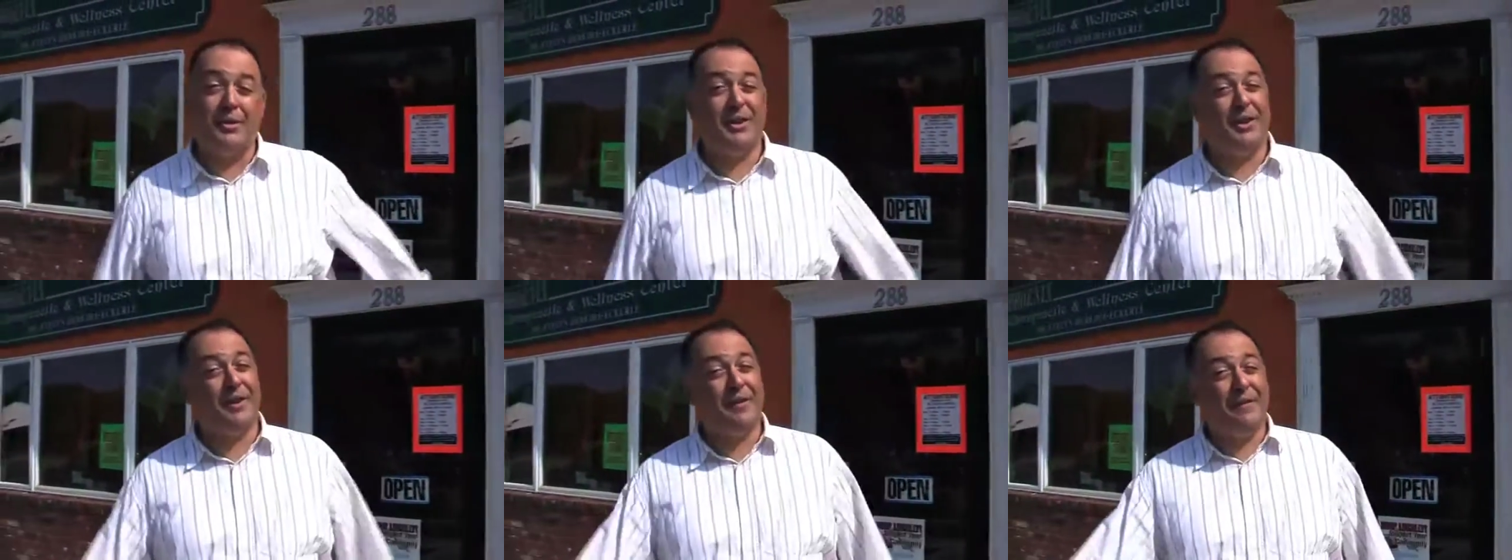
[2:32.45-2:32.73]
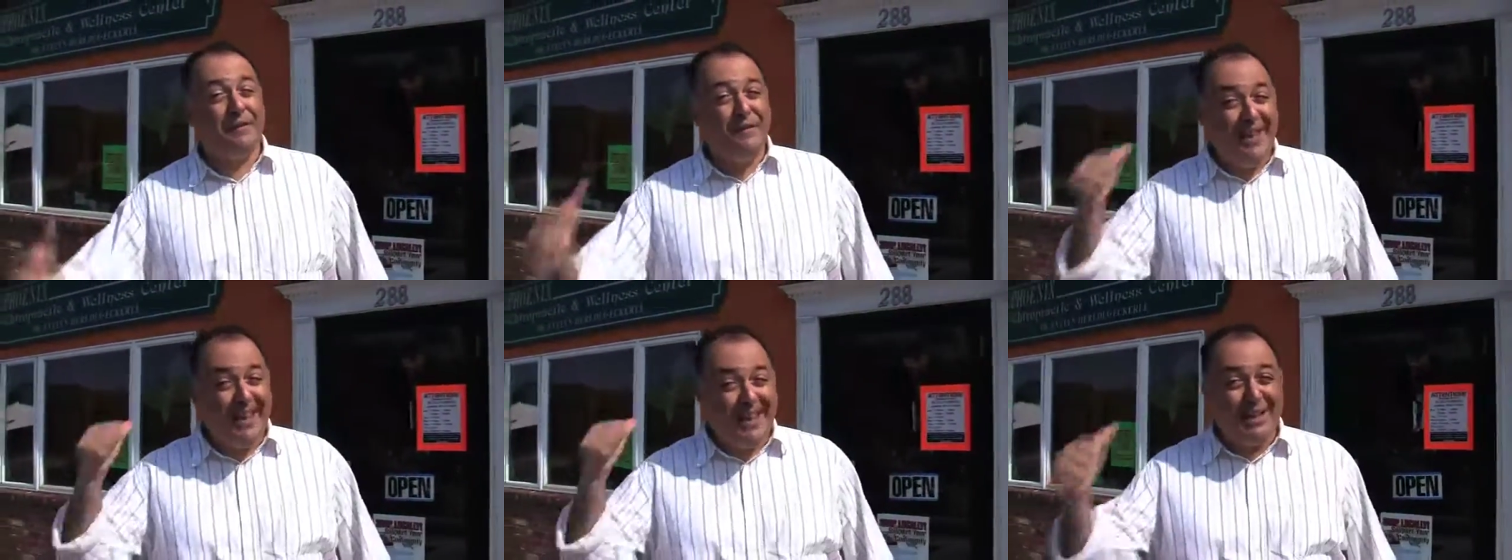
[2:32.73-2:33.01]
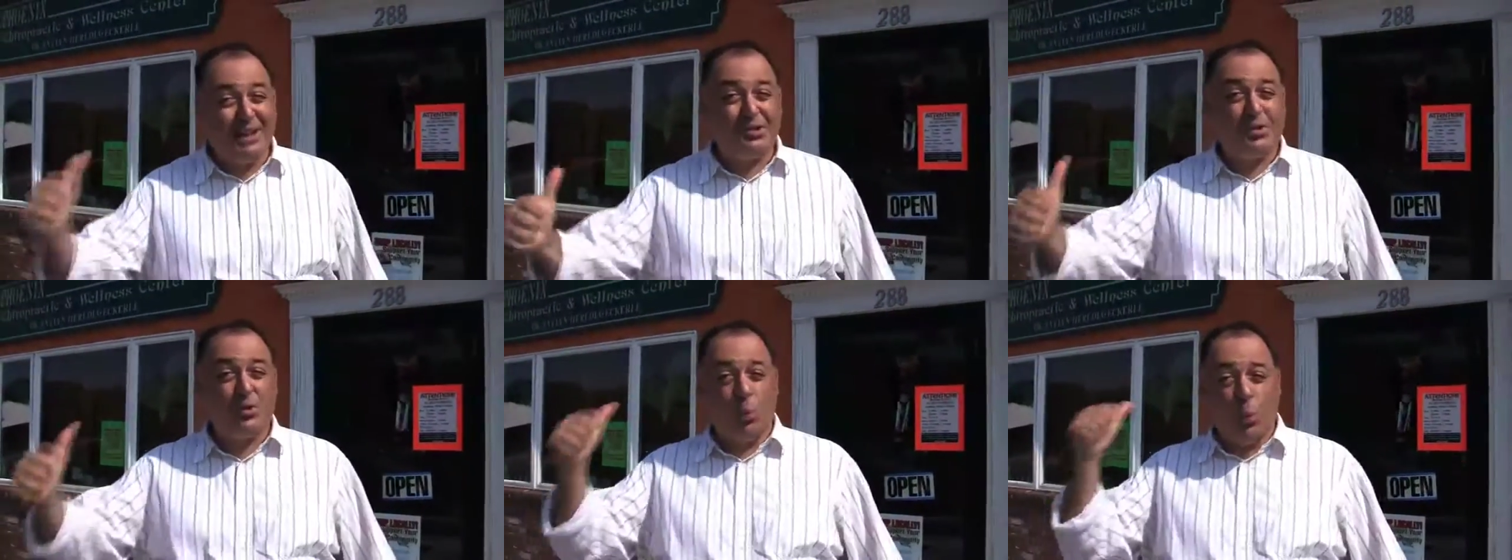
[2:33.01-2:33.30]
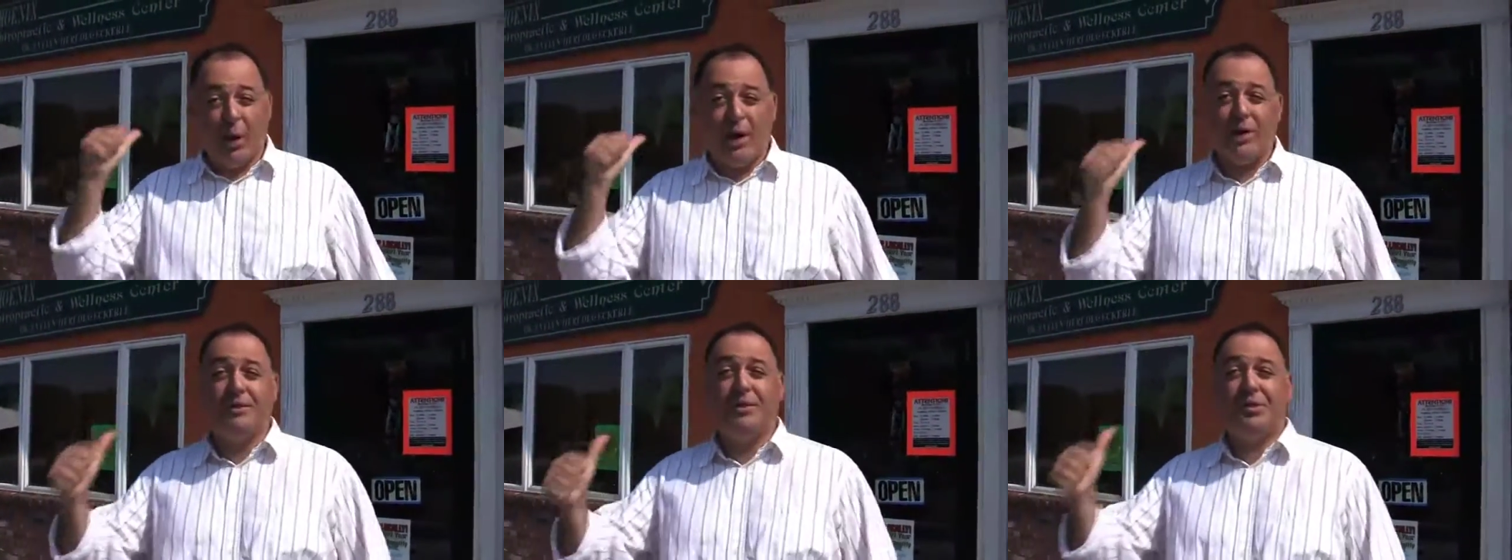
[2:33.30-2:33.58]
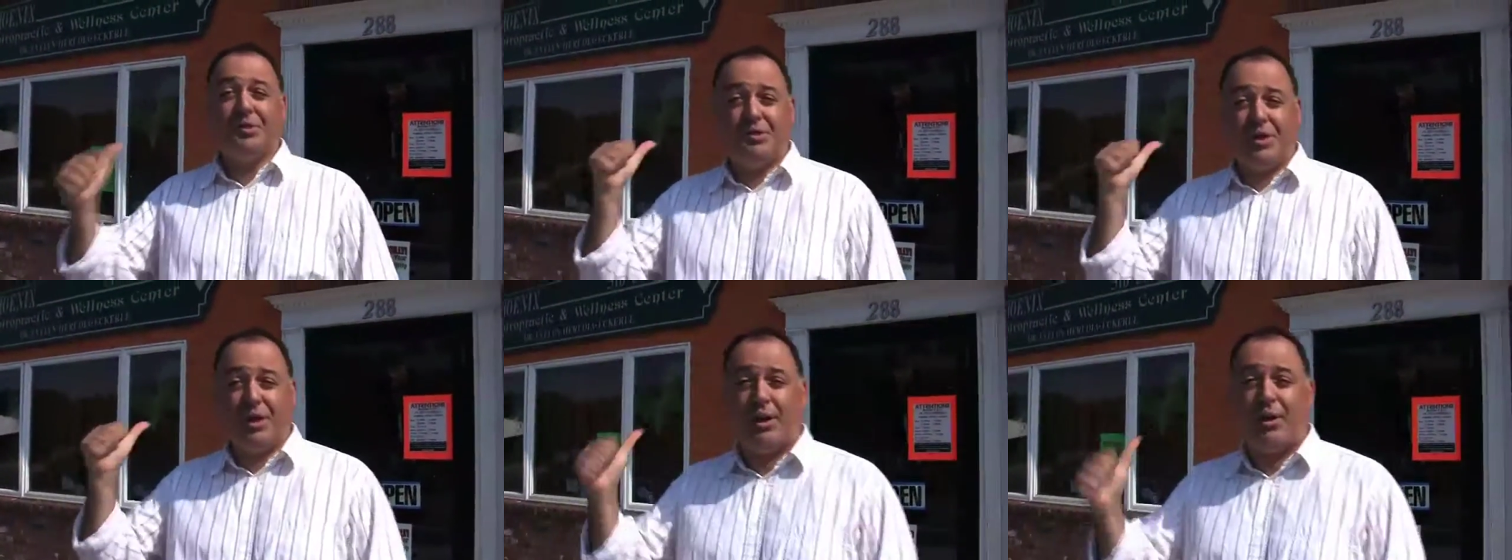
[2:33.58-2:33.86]
and the Phoenix Wellness
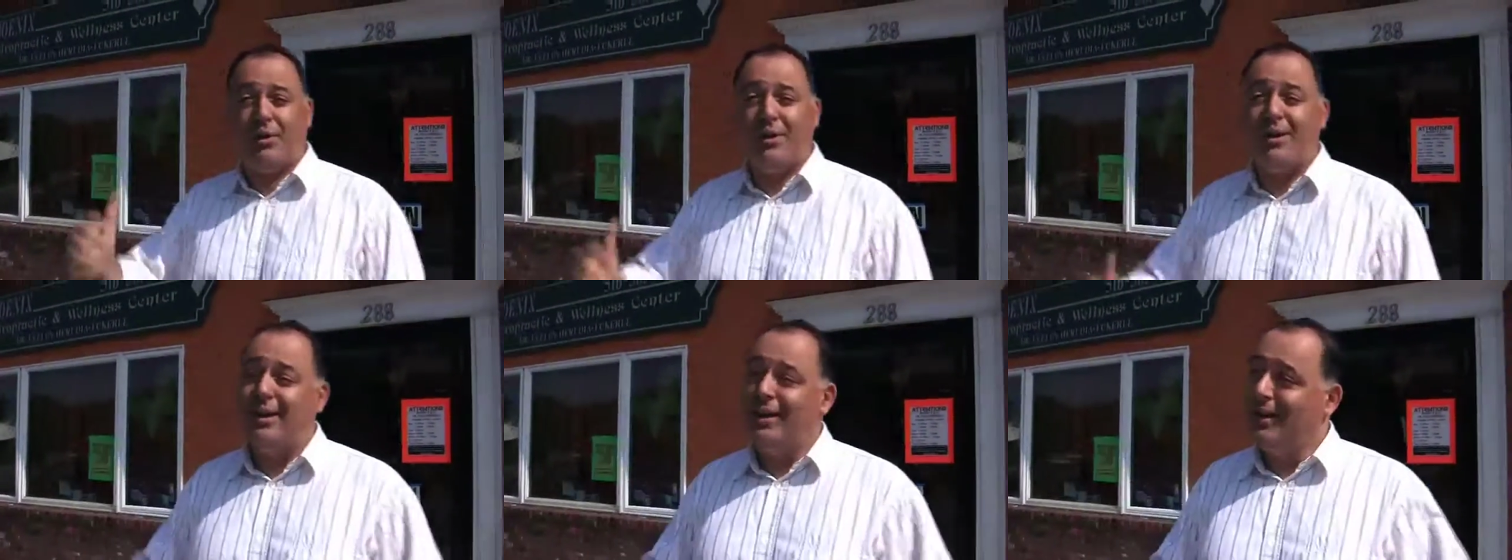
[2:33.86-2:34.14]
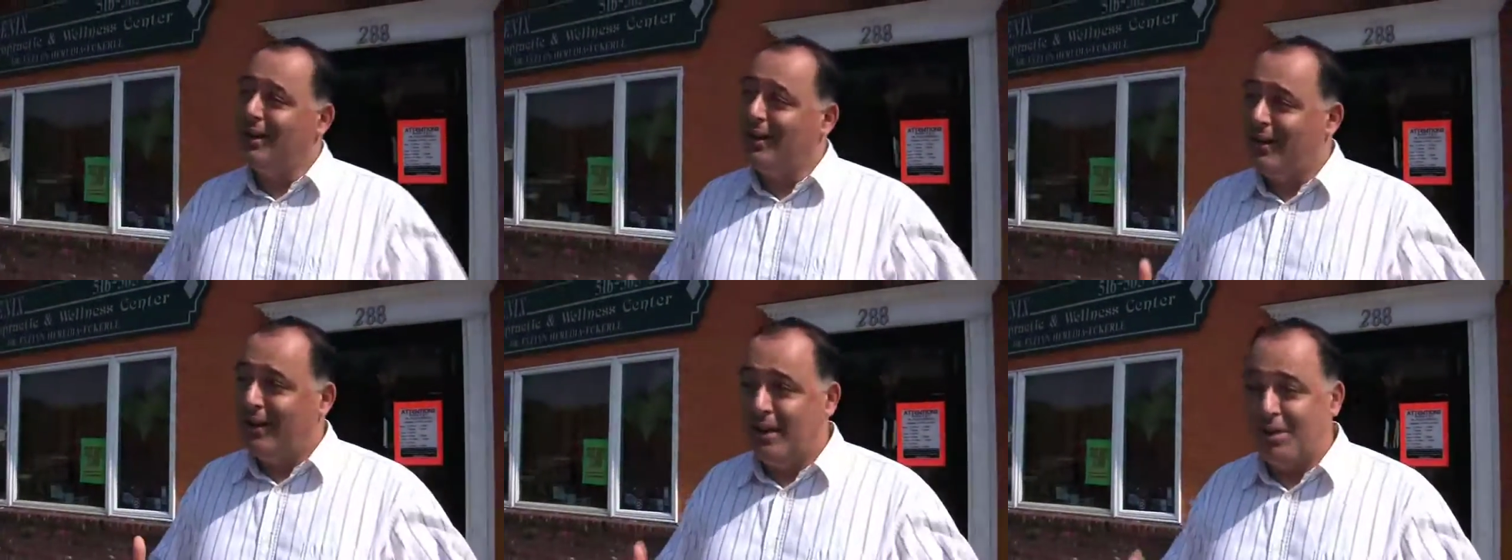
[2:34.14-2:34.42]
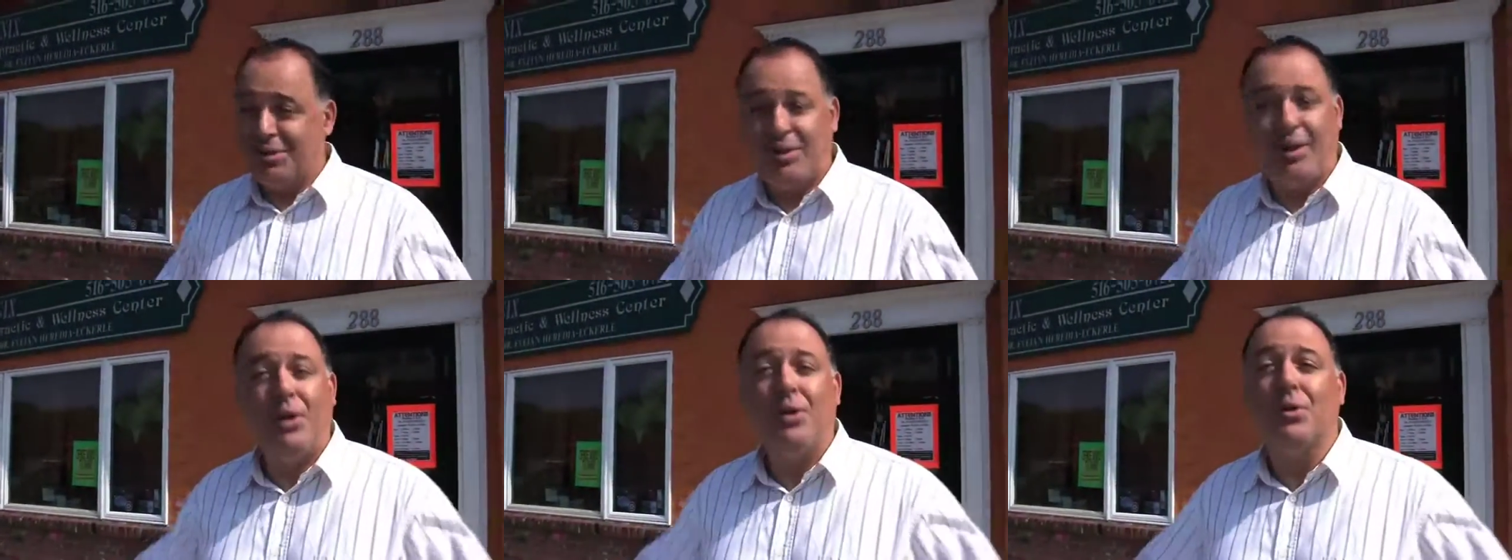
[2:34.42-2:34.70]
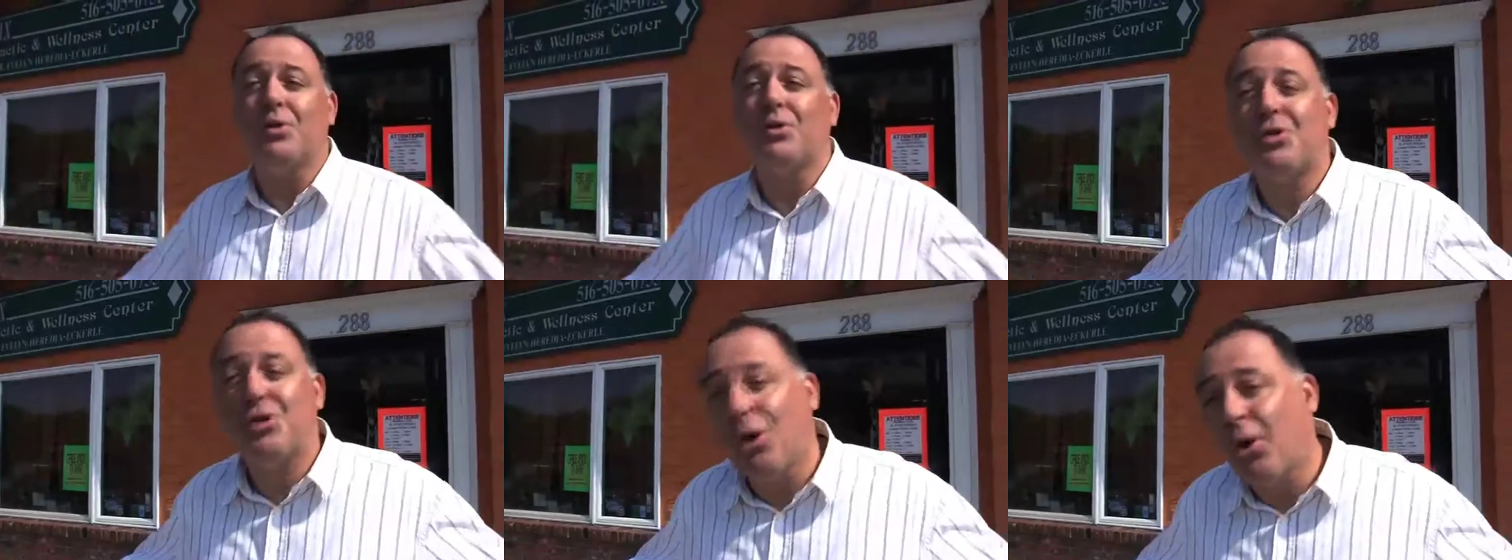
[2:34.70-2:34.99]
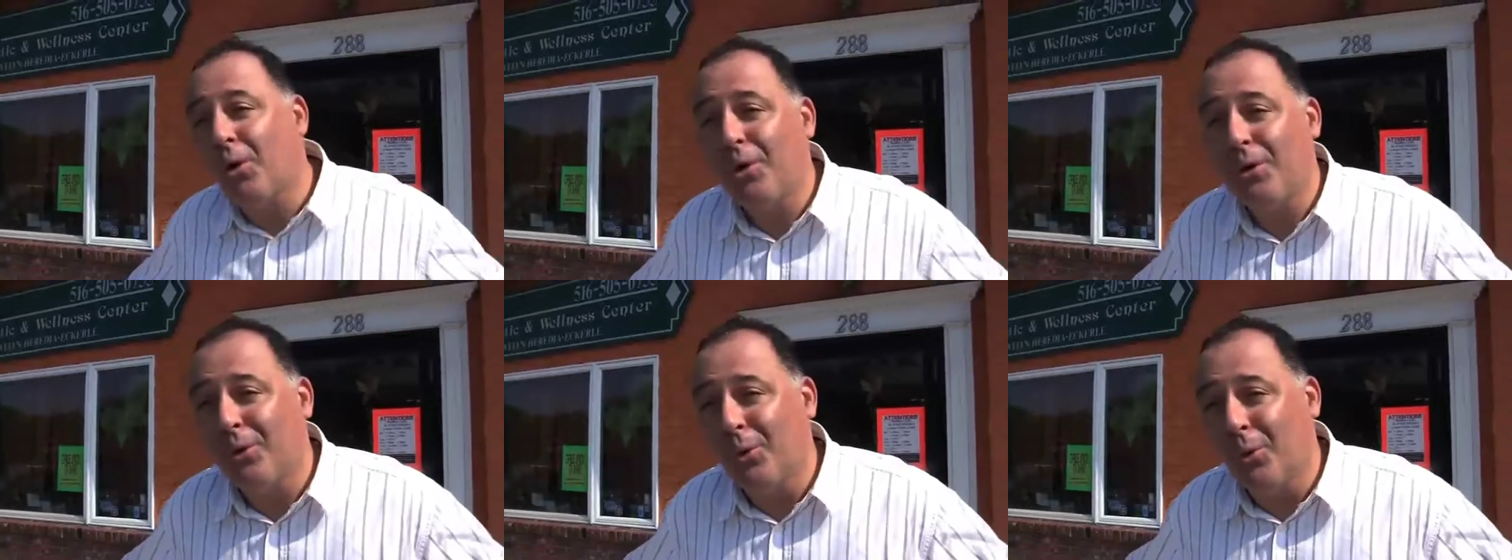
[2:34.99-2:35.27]
Center is here to
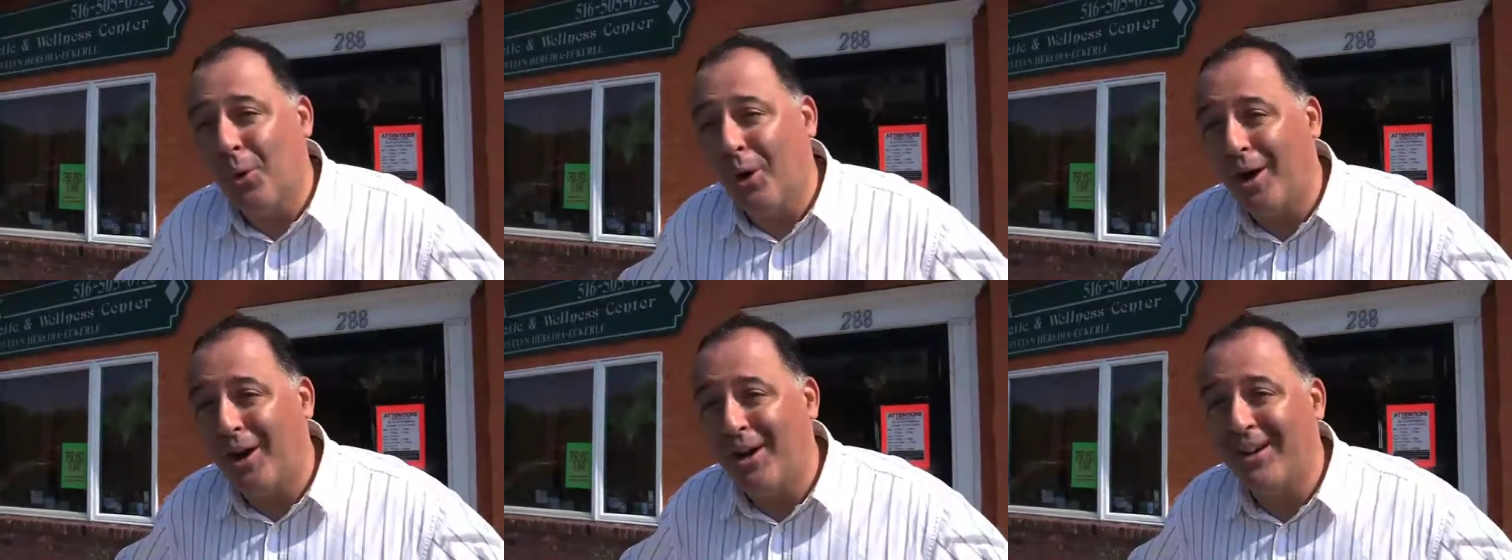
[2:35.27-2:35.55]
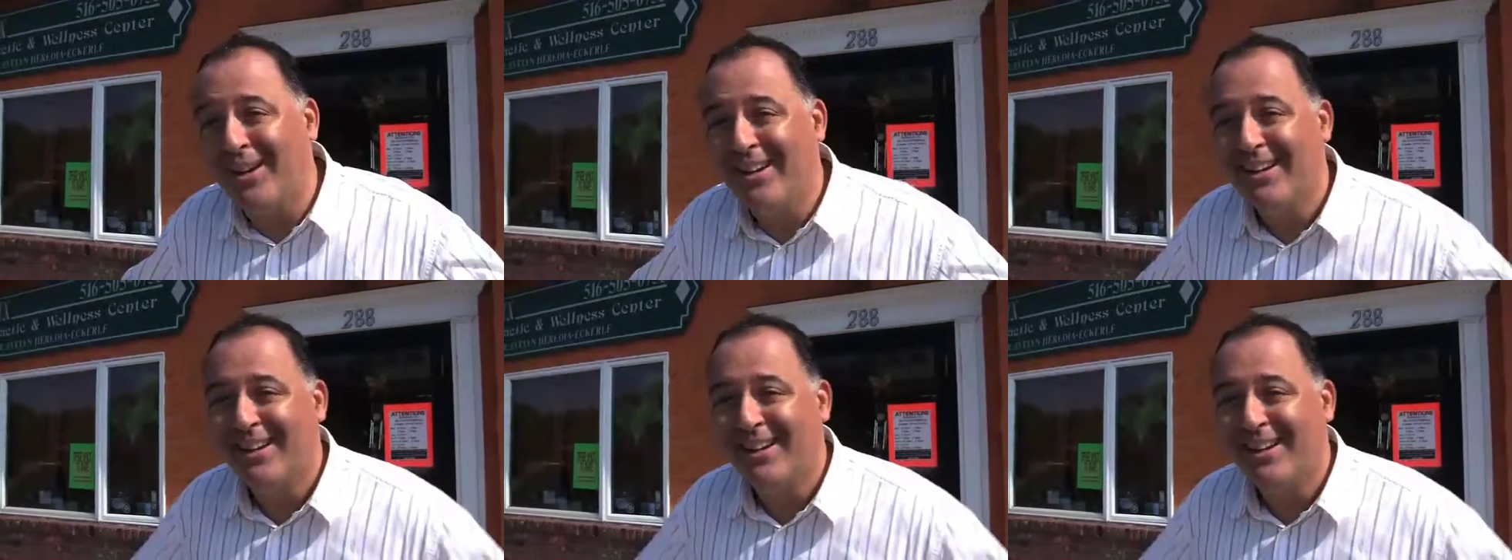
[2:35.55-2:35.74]
show you the way.